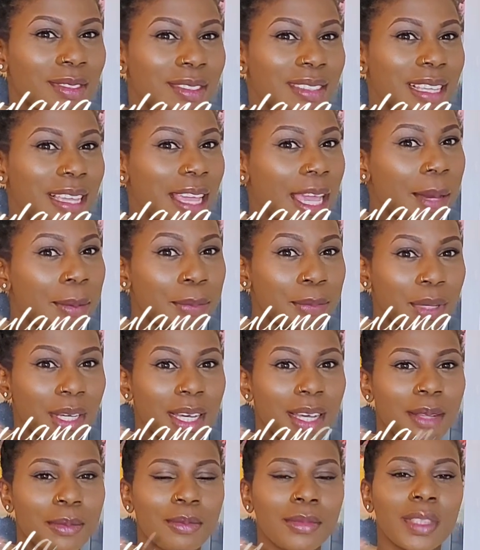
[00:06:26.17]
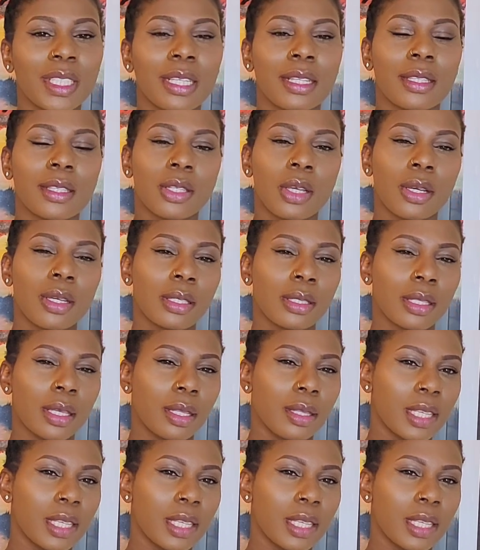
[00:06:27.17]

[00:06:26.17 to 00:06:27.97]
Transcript: the amber turned